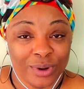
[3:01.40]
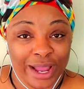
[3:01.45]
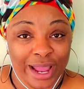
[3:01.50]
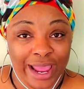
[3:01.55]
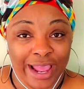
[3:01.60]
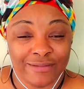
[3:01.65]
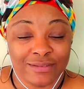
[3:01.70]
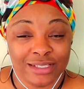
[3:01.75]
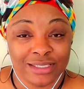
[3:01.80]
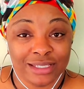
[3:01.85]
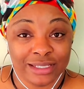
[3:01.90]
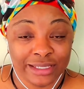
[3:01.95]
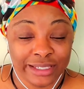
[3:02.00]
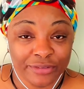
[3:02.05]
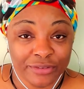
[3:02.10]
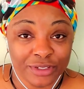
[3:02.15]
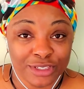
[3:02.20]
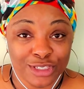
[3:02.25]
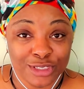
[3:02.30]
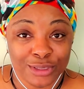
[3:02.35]
I have to
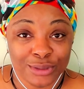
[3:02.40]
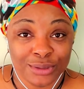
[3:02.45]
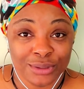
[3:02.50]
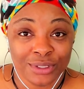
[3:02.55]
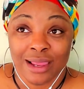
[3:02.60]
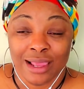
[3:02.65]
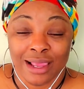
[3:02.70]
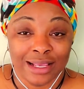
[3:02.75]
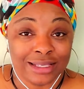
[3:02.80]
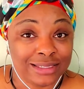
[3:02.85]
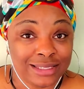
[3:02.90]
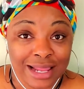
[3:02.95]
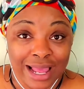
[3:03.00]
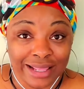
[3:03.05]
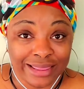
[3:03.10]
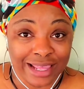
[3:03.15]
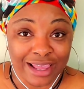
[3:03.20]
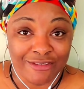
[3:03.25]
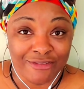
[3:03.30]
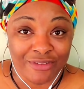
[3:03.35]
deliver to, it's
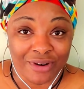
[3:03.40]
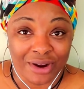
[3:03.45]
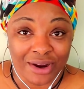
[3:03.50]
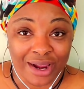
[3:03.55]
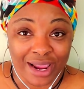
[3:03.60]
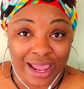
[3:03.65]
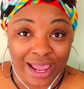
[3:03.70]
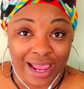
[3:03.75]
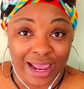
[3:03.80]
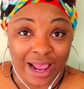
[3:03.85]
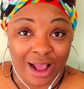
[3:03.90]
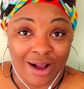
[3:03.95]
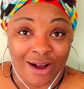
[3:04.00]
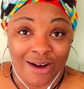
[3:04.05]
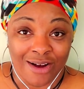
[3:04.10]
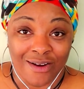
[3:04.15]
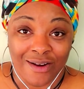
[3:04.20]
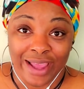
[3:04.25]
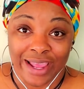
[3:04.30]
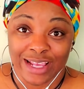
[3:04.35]
not that far at
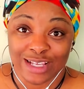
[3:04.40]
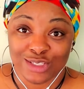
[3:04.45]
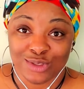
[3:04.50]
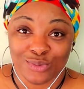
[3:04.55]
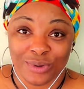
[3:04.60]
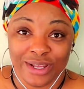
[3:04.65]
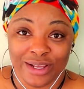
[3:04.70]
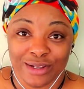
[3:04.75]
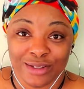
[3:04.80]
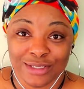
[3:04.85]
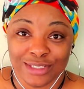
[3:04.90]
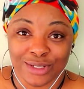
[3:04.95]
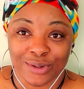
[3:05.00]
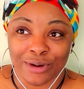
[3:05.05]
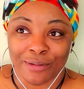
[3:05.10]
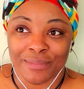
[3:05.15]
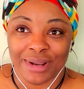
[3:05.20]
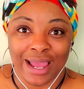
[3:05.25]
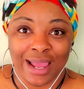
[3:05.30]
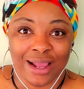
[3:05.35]
all as well. So
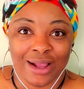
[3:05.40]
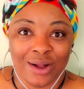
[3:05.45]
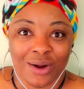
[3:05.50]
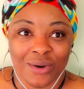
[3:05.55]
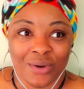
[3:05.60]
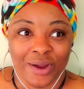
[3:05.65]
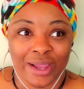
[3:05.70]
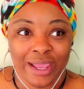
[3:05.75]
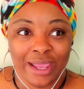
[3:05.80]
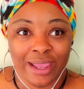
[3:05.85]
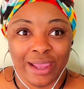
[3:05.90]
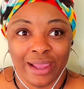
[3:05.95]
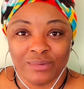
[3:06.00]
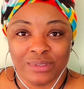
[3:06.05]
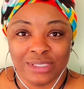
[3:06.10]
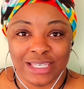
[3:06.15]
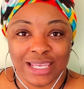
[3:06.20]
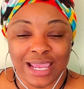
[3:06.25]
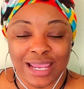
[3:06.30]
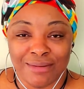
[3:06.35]
I'm not going
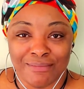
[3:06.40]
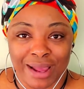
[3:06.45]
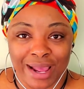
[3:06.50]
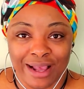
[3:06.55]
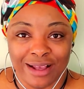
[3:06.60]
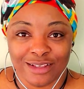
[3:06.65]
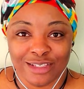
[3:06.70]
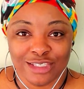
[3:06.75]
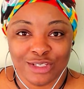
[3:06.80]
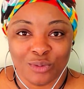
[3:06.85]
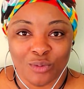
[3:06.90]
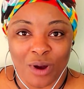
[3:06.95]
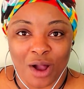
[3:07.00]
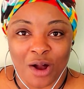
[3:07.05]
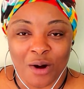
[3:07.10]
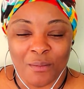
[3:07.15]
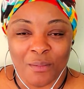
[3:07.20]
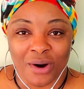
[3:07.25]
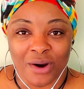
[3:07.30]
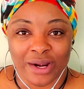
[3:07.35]
10 miles to
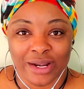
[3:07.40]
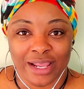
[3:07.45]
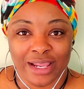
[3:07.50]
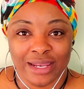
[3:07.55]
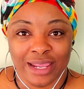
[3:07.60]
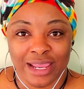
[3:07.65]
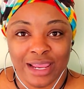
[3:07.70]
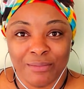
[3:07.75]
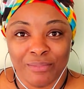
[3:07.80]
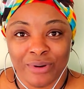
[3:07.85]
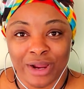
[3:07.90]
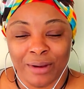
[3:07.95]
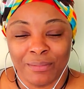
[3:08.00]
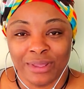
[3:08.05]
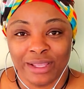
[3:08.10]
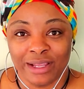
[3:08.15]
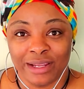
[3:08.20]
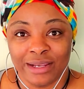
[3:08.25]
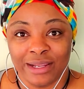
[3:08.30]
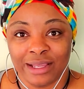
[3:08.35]
Walmart and then
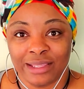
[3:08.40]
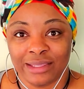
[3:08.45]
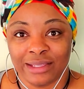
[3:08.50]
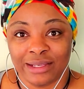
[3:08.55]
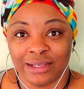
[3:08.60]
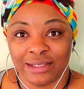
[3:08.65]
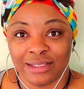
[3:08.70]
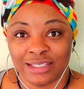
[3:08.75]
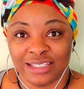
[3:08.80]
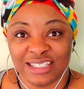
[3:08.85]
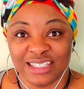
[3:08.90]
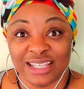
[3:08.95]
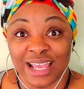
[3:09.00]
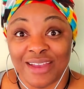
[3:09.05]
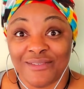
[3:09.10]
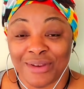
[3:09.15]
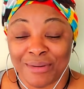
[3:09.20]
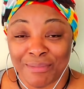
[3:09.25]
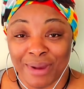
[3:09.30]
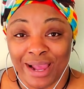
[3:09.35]
probably another
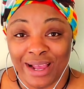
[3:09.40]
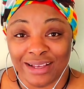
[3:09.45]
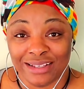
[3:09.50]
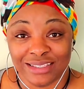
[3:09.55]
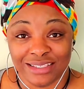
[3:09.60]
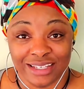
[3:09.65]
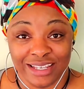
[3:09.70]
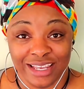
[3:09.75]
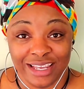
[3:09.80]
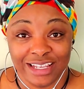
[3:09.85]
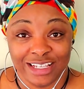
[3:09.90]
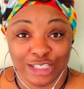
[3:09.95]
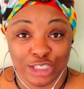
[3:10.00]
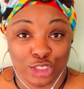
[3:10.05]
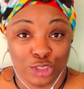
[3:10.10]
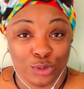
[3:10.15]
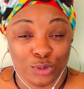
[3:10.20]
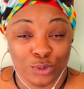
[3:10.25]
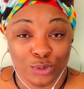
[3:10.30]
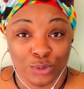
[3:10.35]
7 miles to get
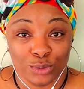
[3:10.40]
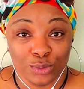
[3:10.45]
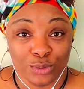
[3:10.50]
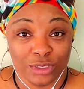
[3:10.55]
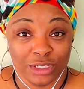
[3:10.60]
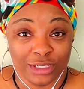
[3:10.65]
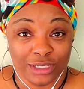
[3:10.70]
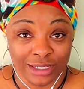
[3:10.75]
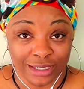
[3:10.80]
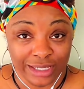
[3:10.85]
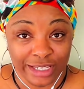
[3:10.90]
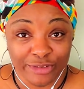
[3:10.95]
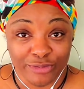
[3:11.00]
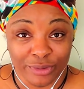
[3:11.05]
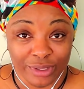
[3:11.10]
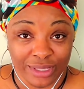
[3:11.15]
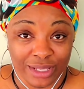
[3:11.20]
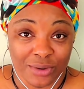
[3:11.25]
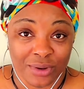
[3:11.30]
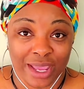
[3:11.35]
to the
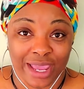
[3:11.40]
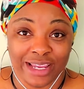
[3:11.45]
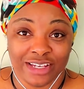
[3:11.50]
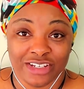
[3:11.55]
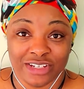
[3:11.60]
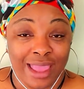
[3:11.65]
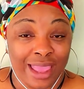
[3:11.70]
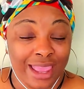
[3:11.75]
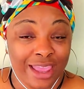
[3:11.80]
delivery location.